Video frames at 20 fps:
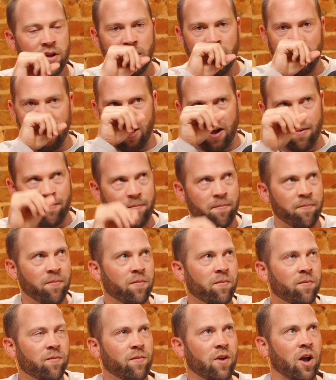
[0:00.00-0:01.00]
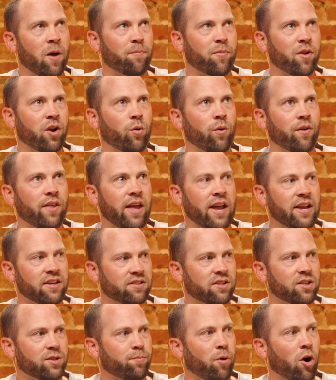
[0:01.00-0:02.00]
Up there with
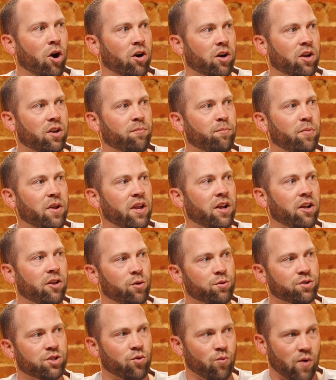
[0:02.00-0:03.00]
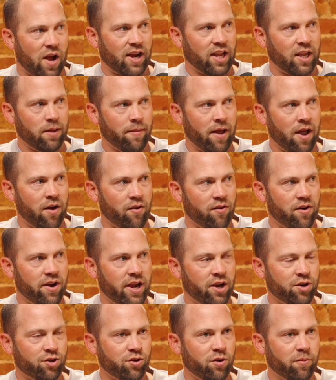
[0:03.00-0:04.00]
Estes Park being close to Rocky Mountain
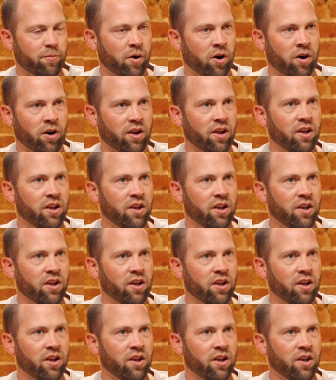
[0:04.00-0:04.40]
National Park.